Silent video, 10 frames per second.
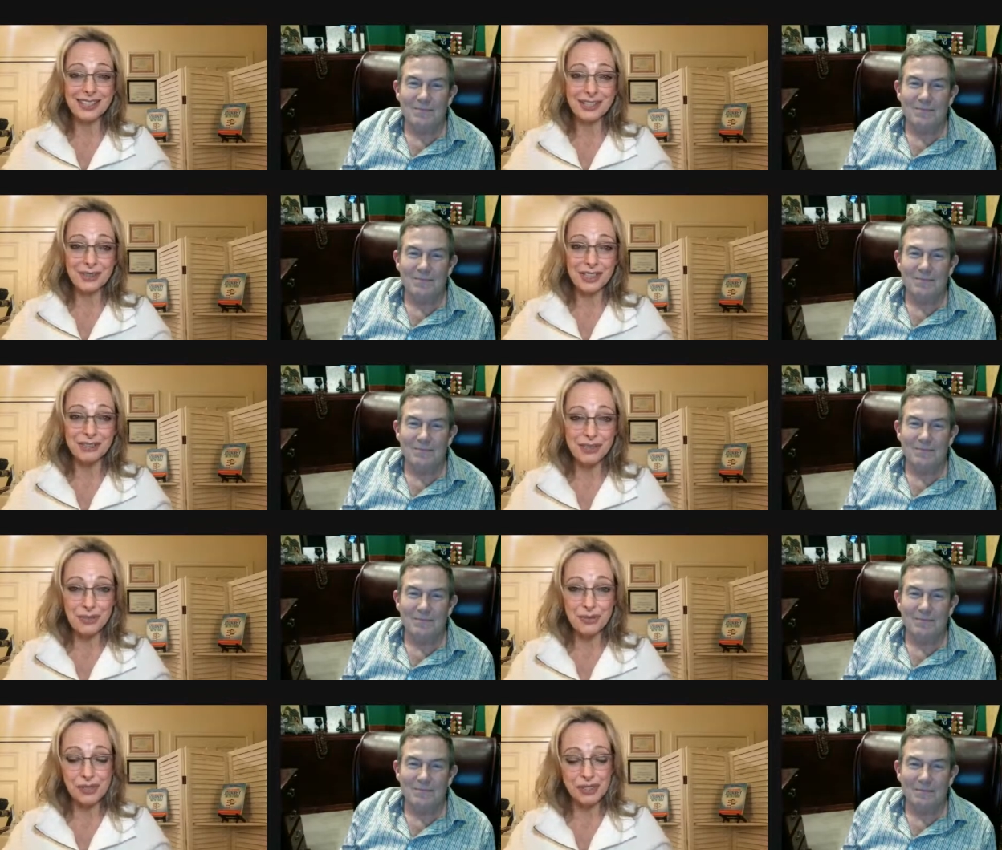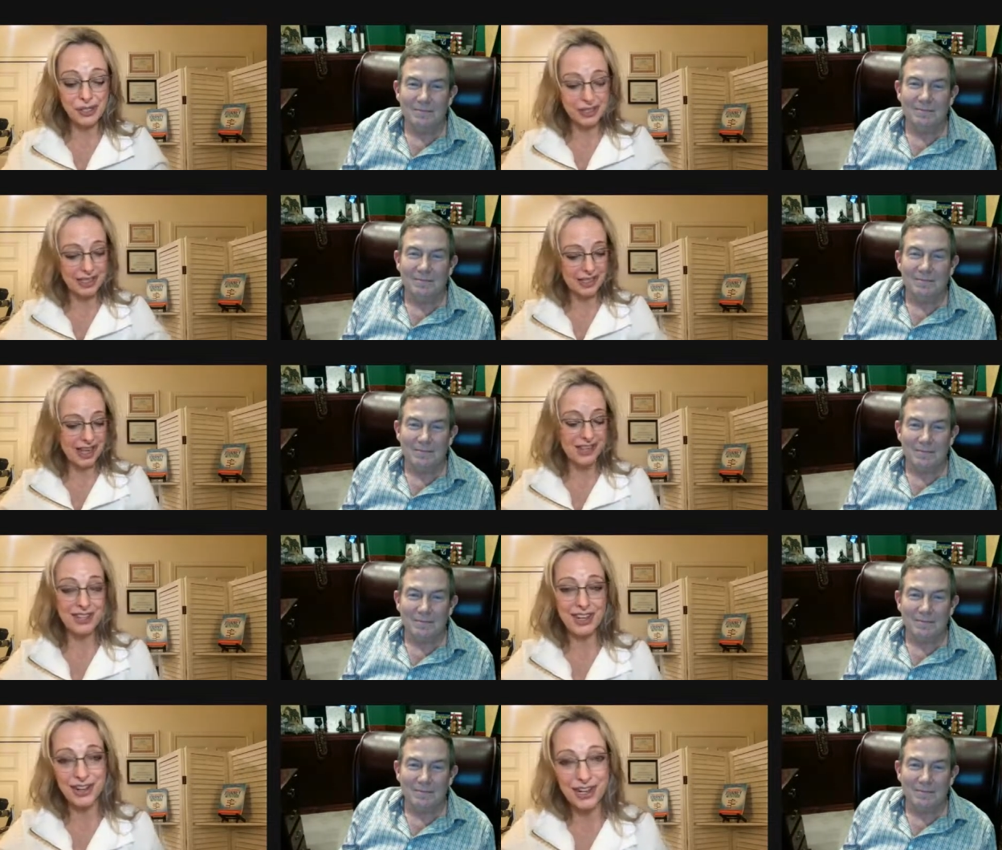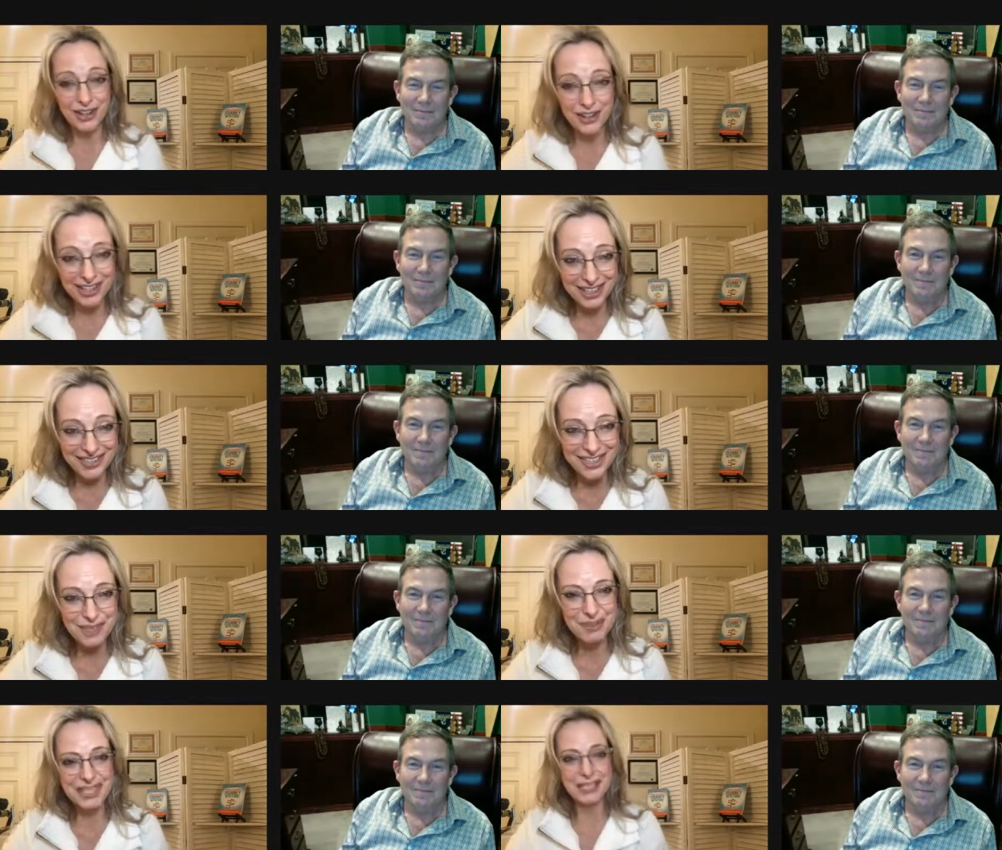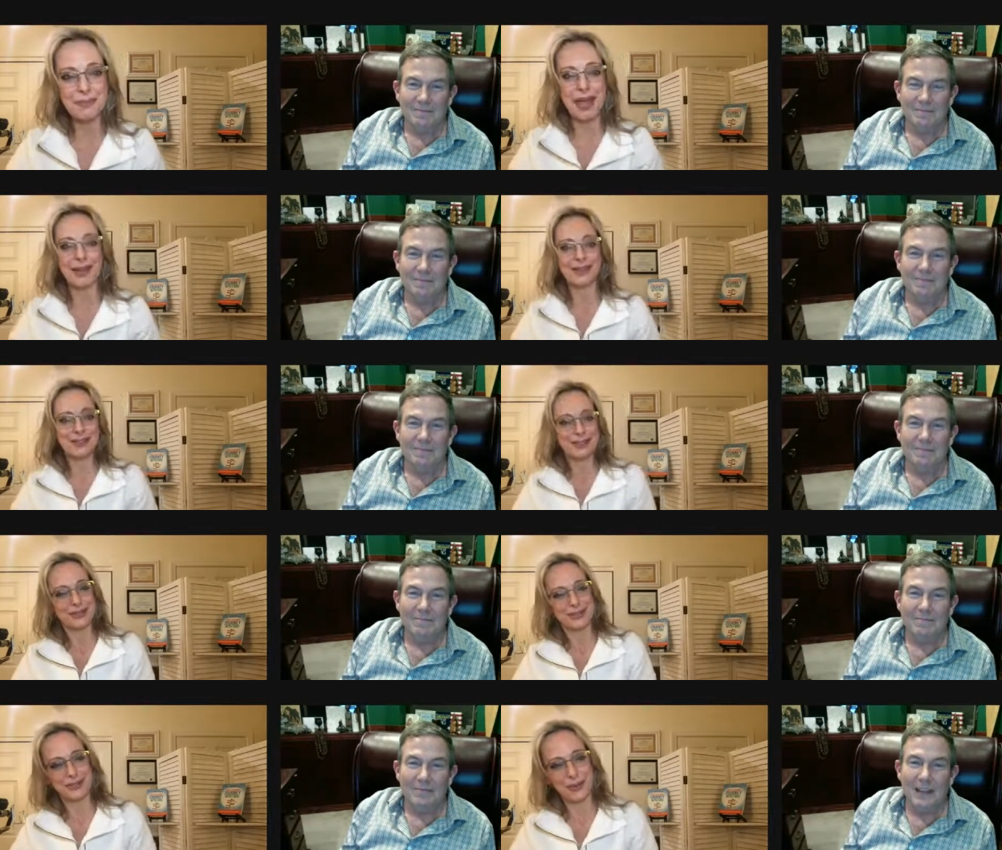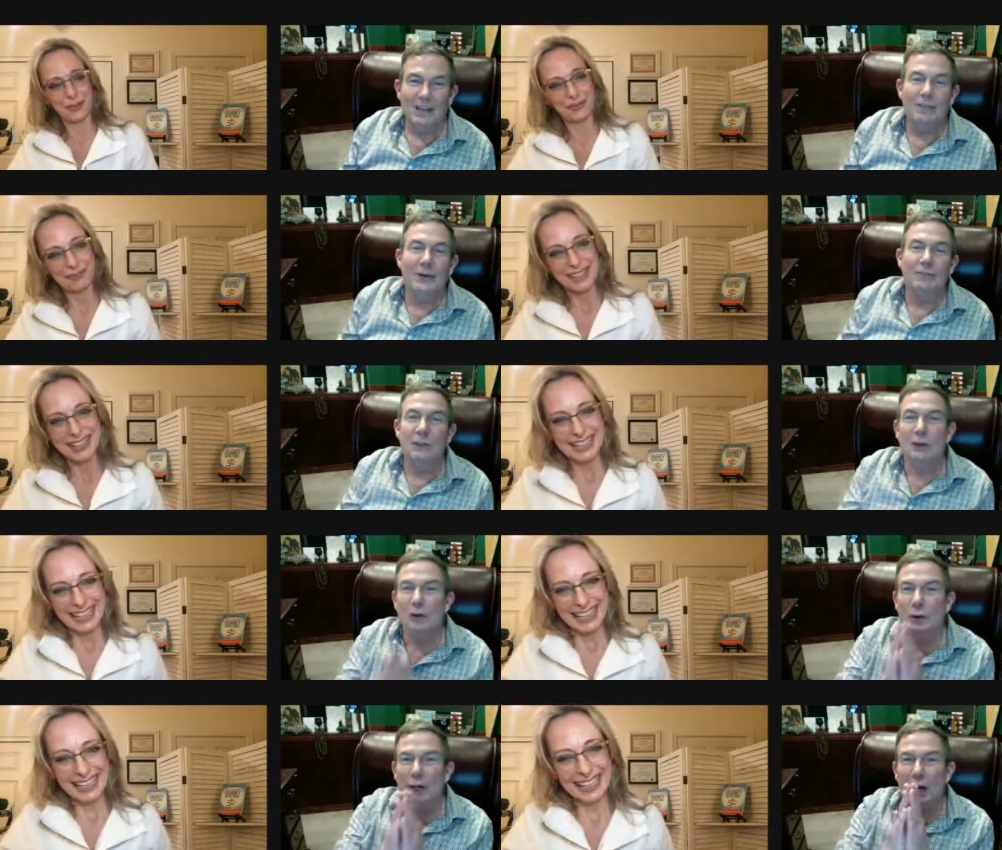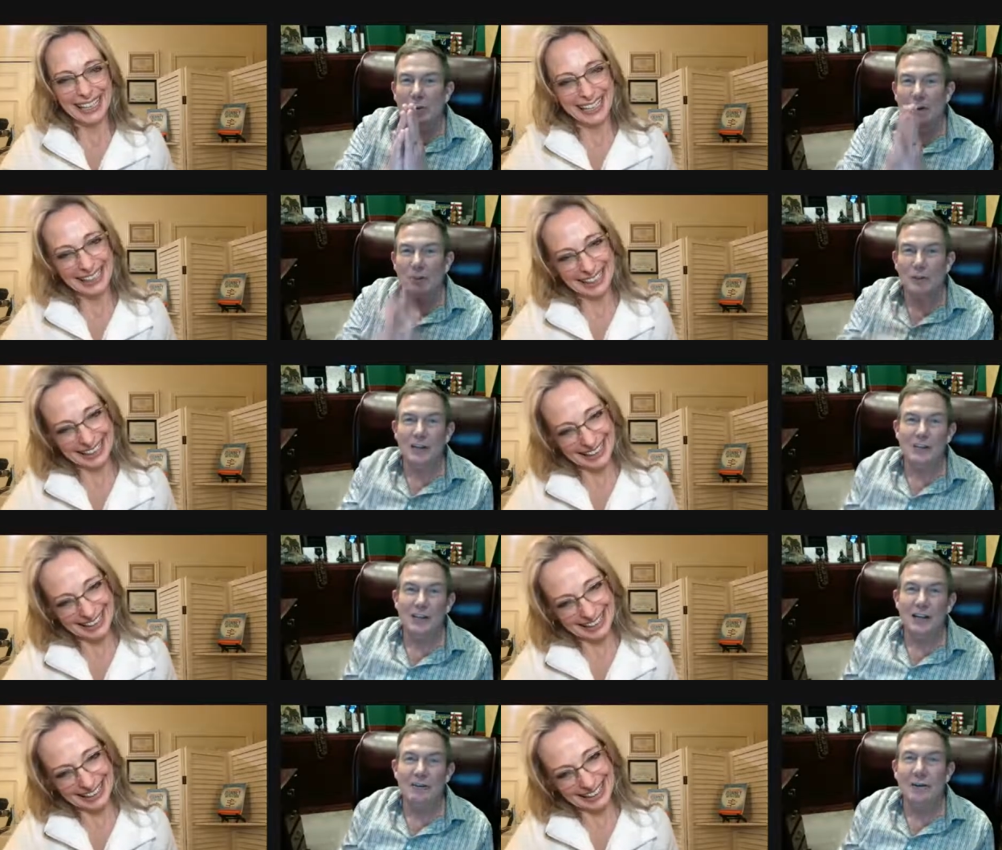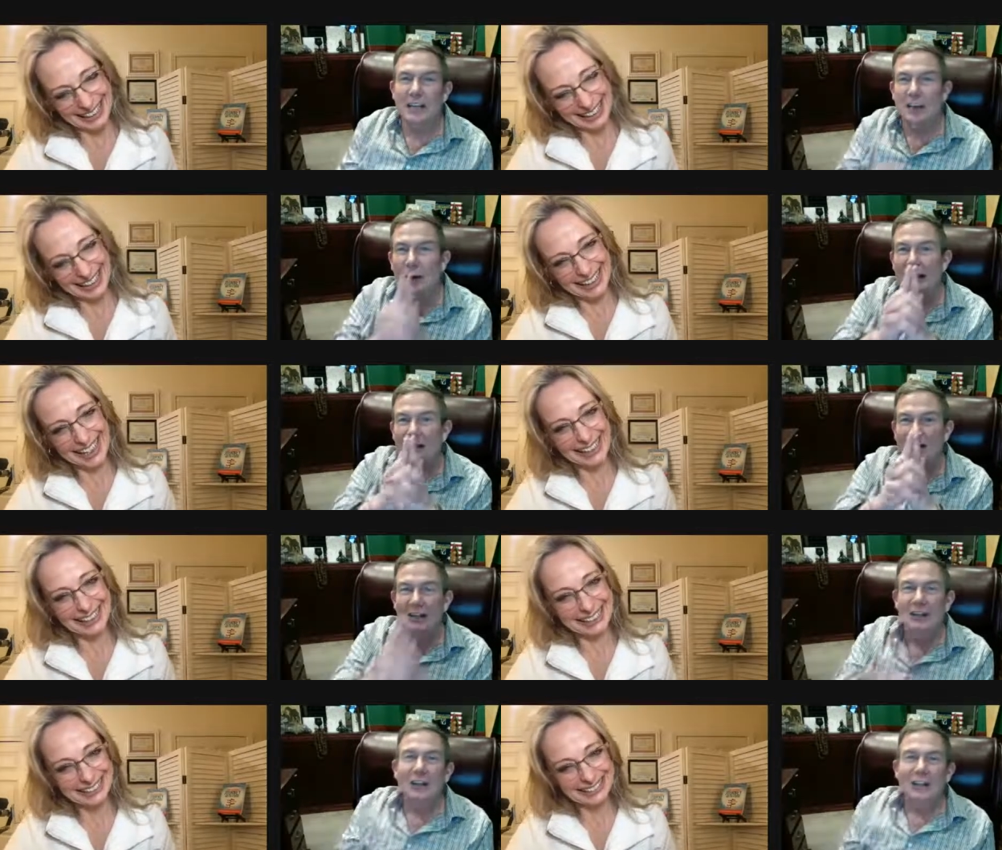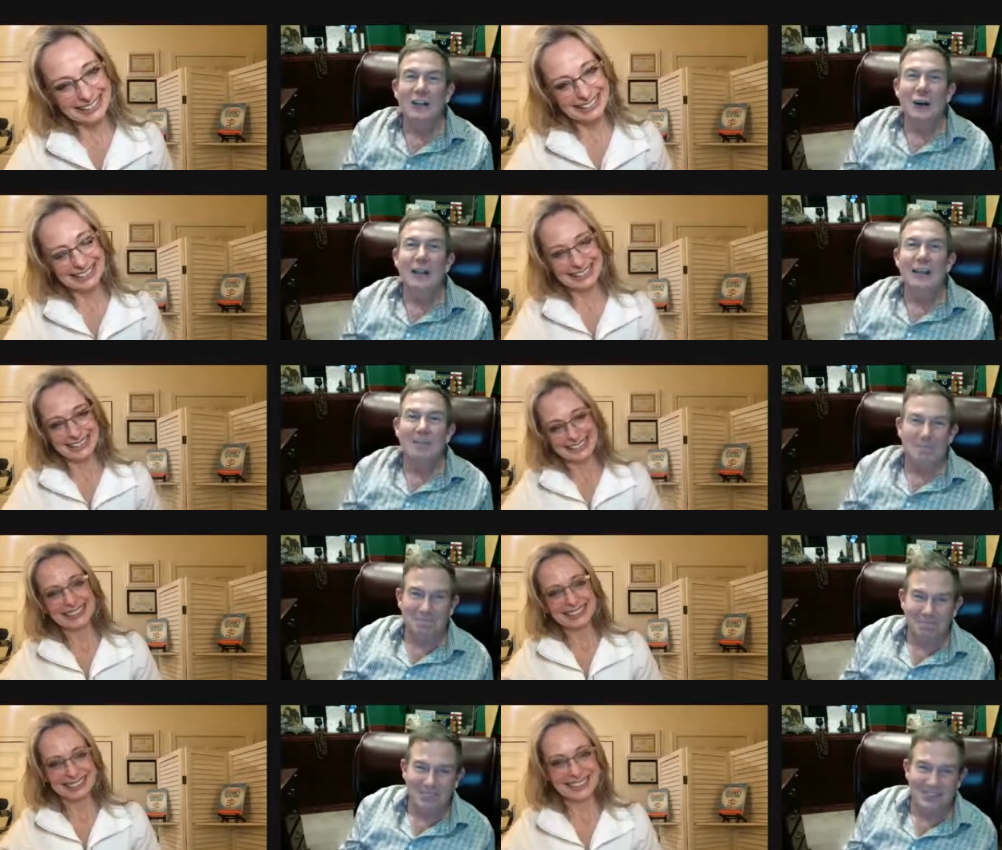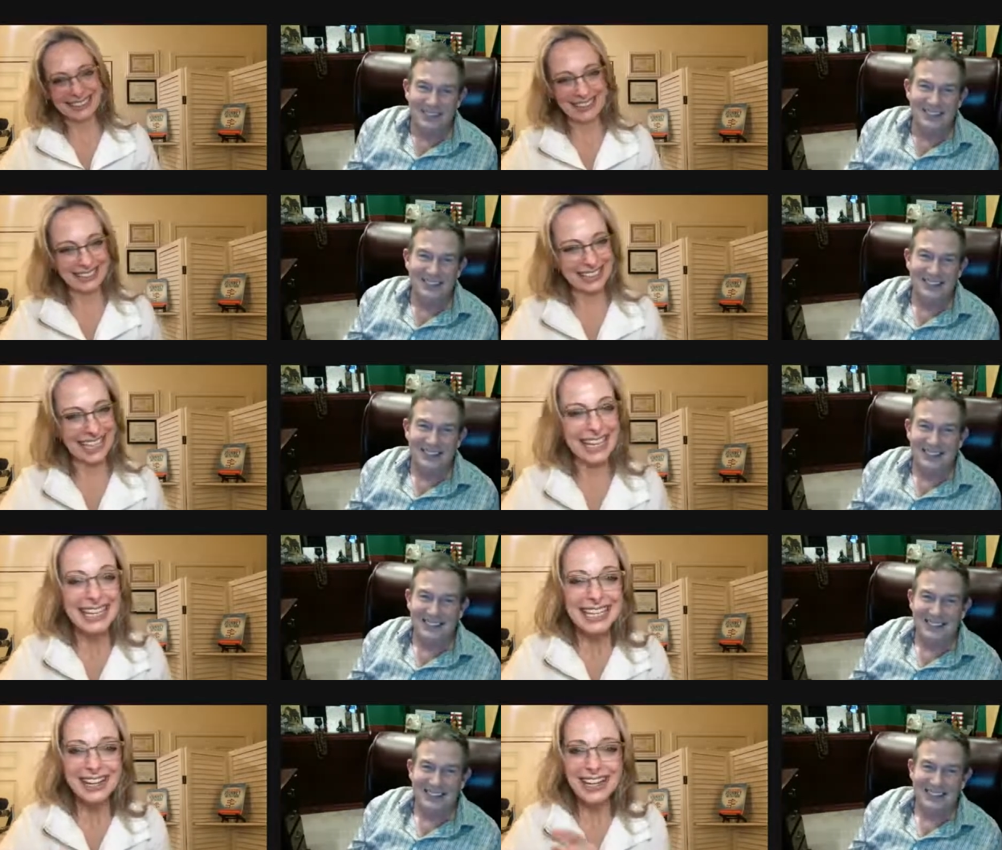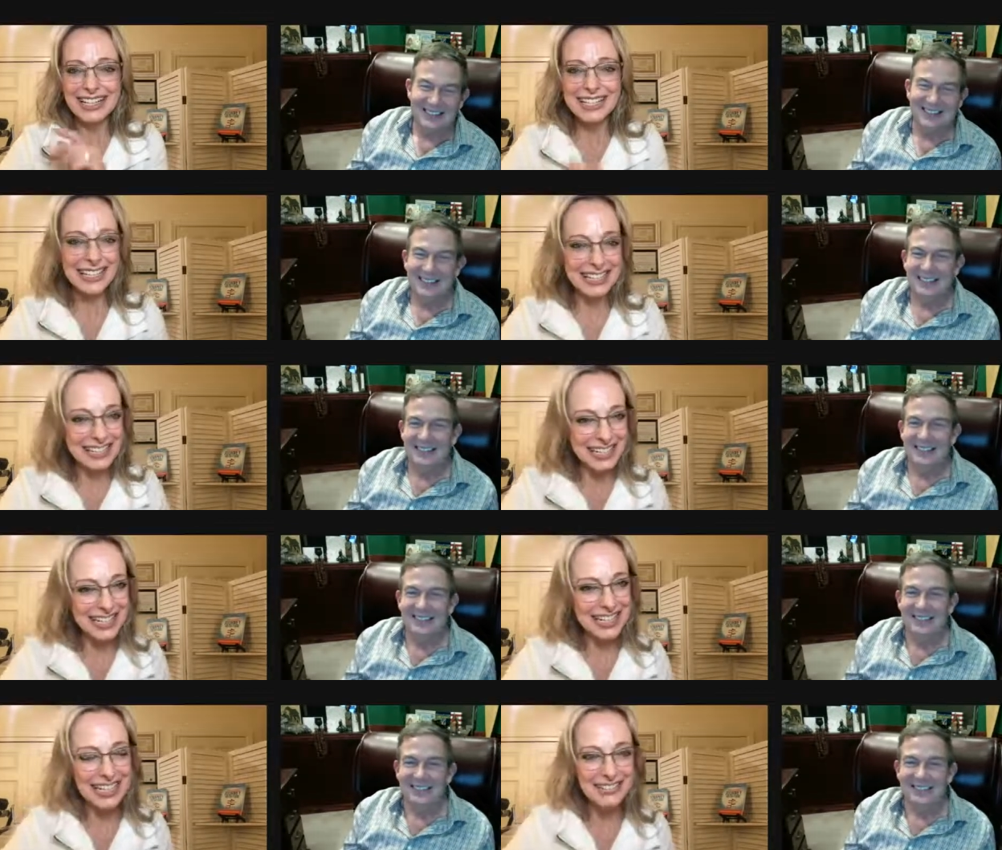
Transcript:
Speaker 1: that you give to the world and sharing your gifts because it matters. So
Speaker 2: thanks for everything you're doing to help people, Tracy. Everybody, go out there, go get them.
Speaker 1: Okay. All right. Stay there, Terry.